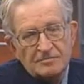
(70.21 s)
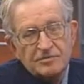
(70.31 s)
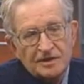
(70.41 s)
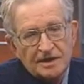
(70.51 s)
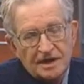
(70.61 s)

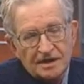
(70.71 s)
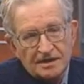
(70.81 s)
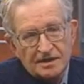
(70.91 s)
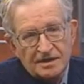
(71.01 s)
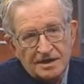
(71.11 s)
It pointed
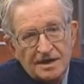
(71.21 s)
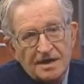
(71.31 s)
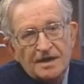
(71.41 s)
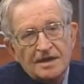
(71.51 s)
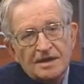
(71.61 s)
out that
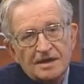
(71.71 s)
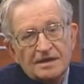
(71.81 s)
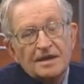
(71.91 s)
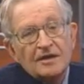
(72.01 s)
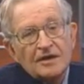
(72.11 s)

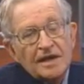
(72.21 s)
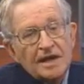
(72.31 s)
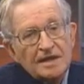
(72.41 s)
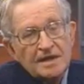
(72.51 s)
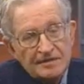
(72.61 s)

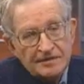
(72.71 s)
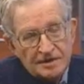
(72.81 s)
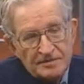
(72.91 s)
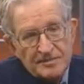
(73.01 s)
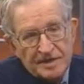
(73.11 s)
Kerry had
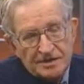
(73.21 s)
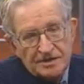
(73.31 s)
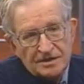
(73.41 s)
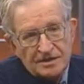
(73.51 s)
never